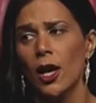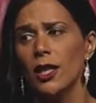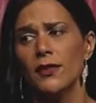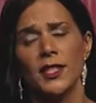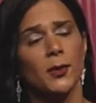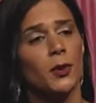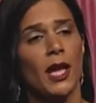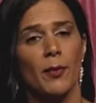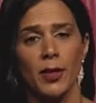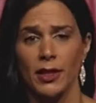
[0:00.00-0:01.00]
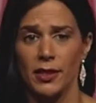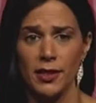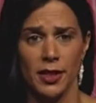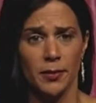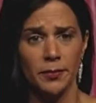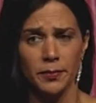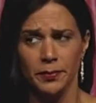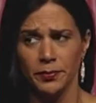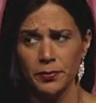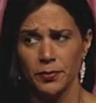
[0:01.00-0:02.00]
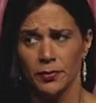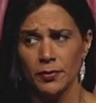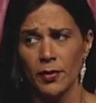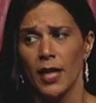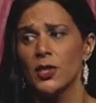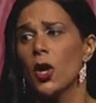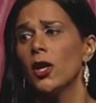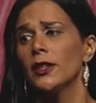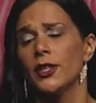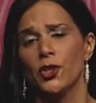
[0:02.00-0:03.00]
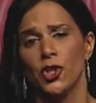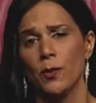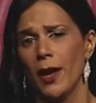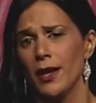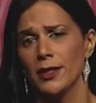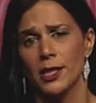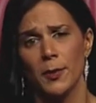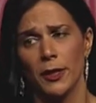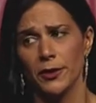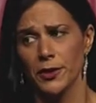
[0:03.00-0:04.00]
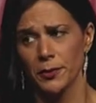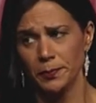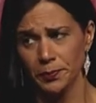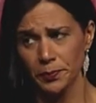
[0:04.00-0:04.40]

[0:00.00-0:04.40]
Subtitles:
All of this will not be easy, as all leadership has its perils.